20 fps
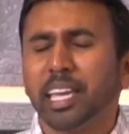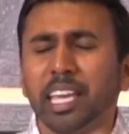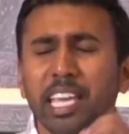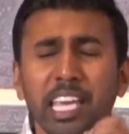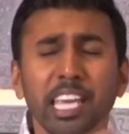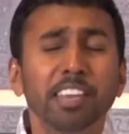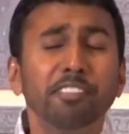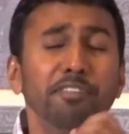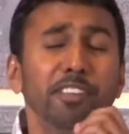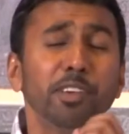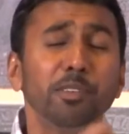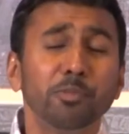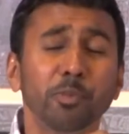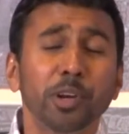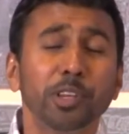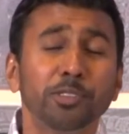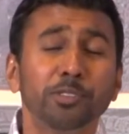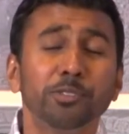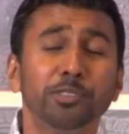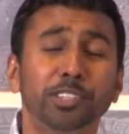Even
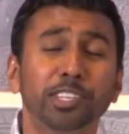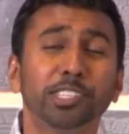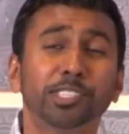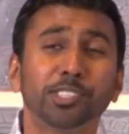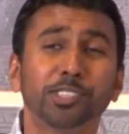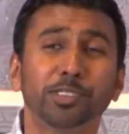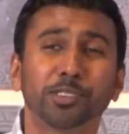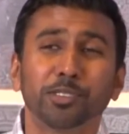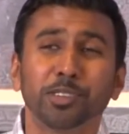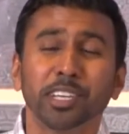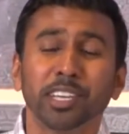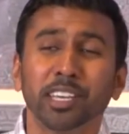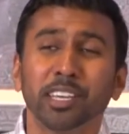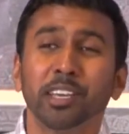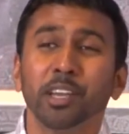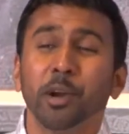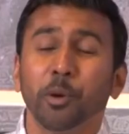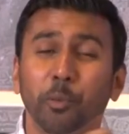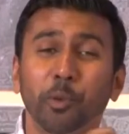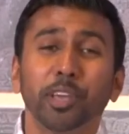when you
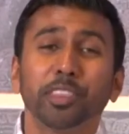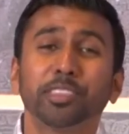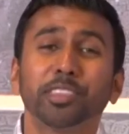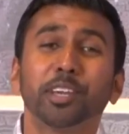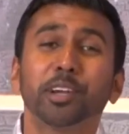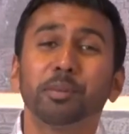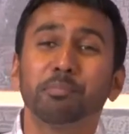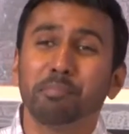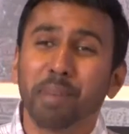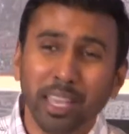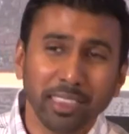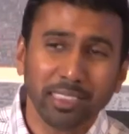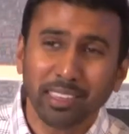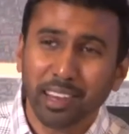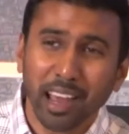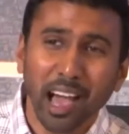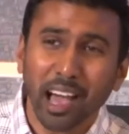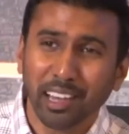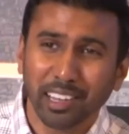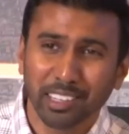disagree with their
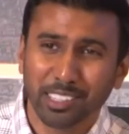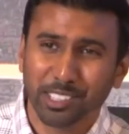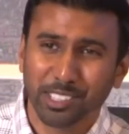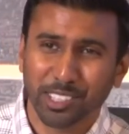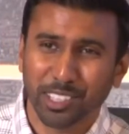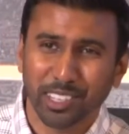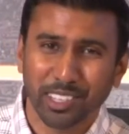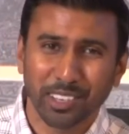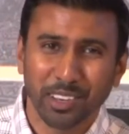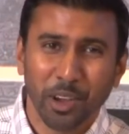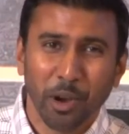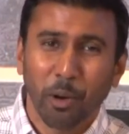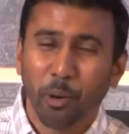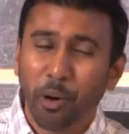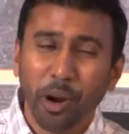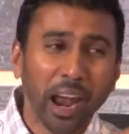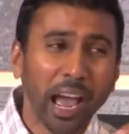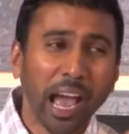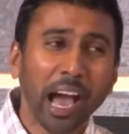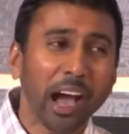methodology
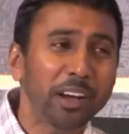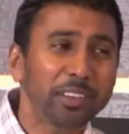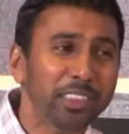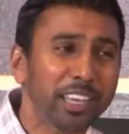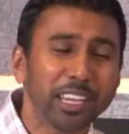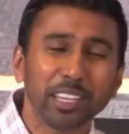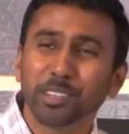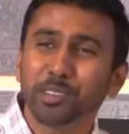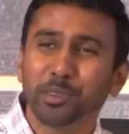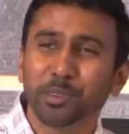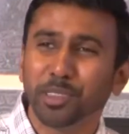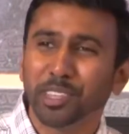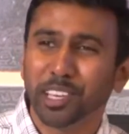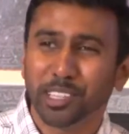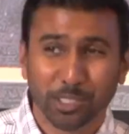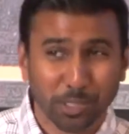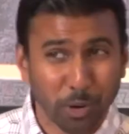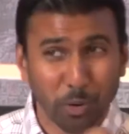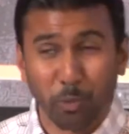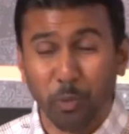or how they do
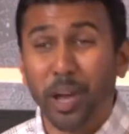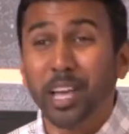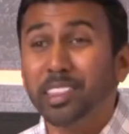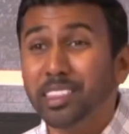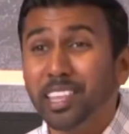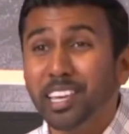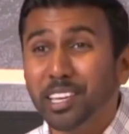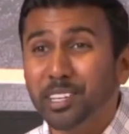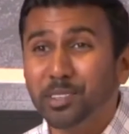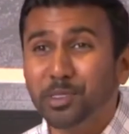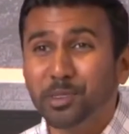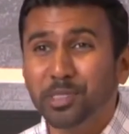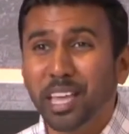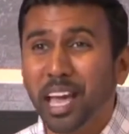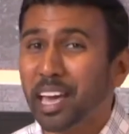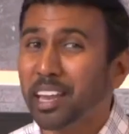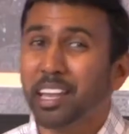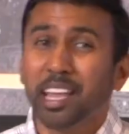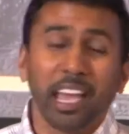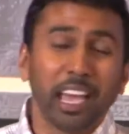this or when they do
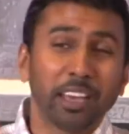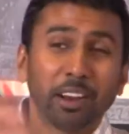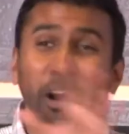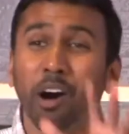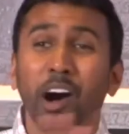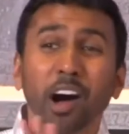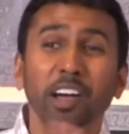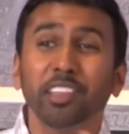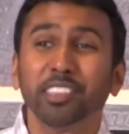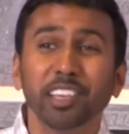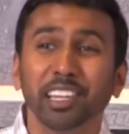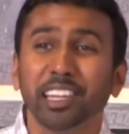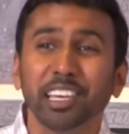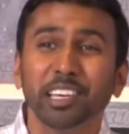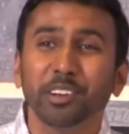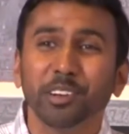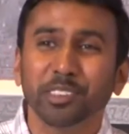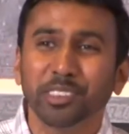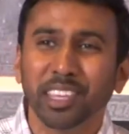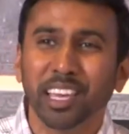that and all the
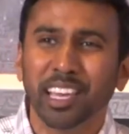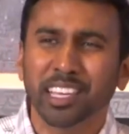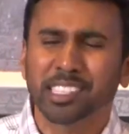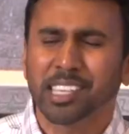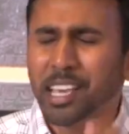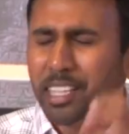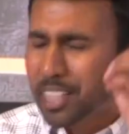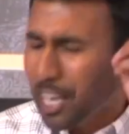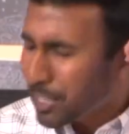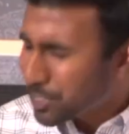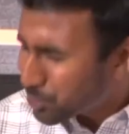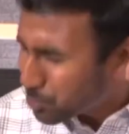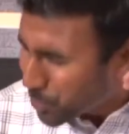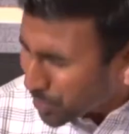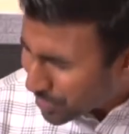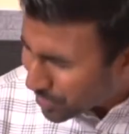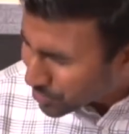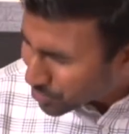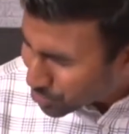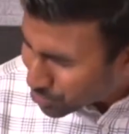little things that
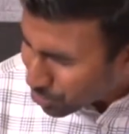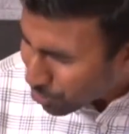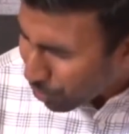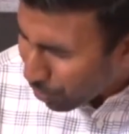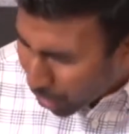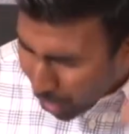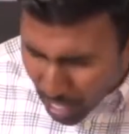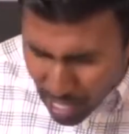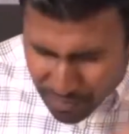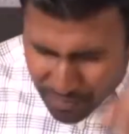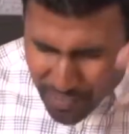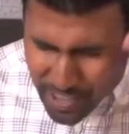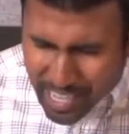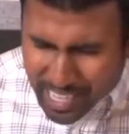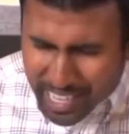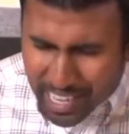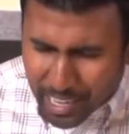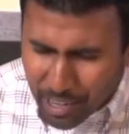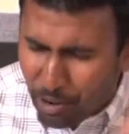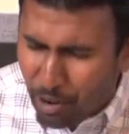we can so
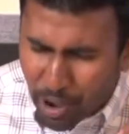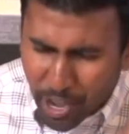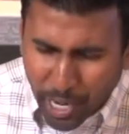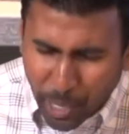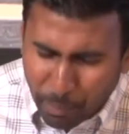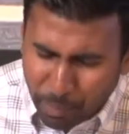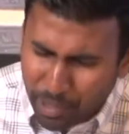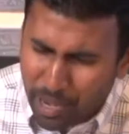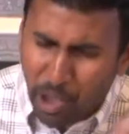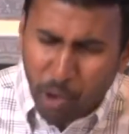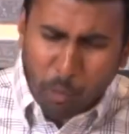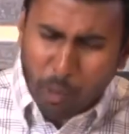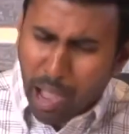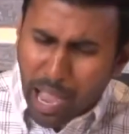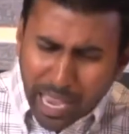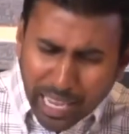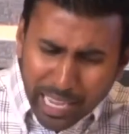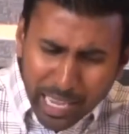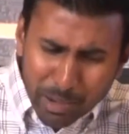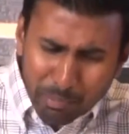often get caught up in. Well,
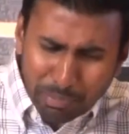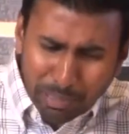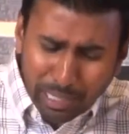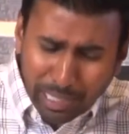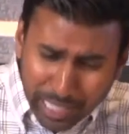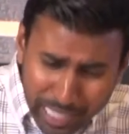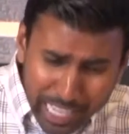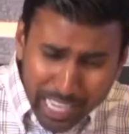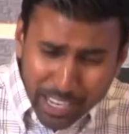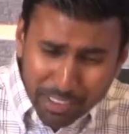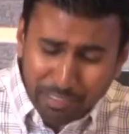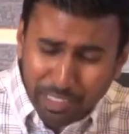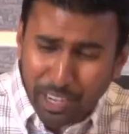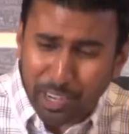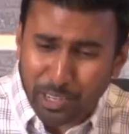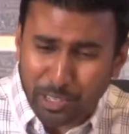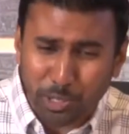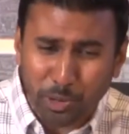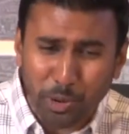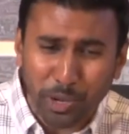I can't believe
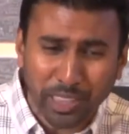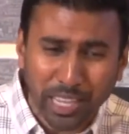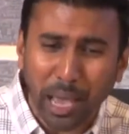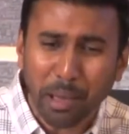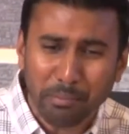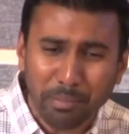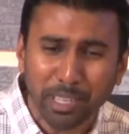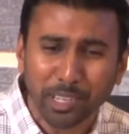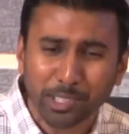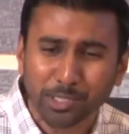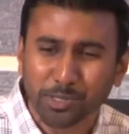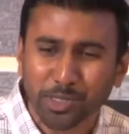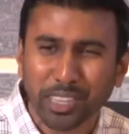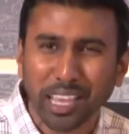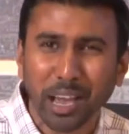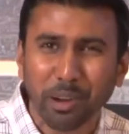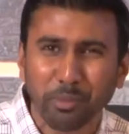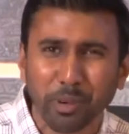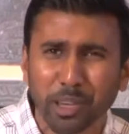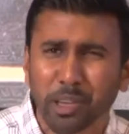they're doing that ministry
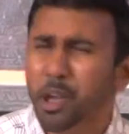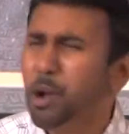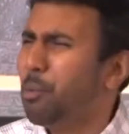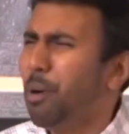that way.